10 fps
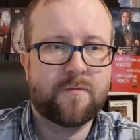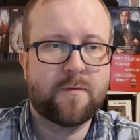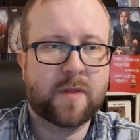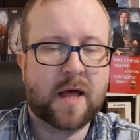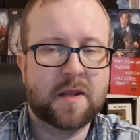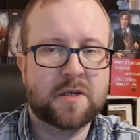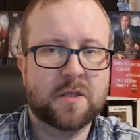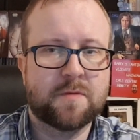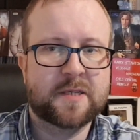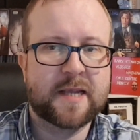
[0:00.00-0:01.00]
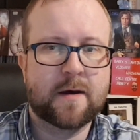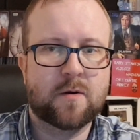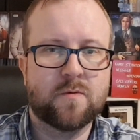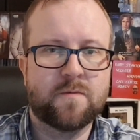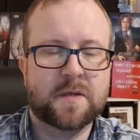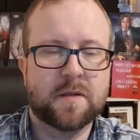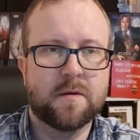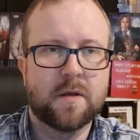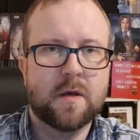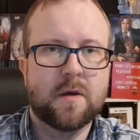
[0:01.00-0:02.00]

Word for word: the planet to themselves and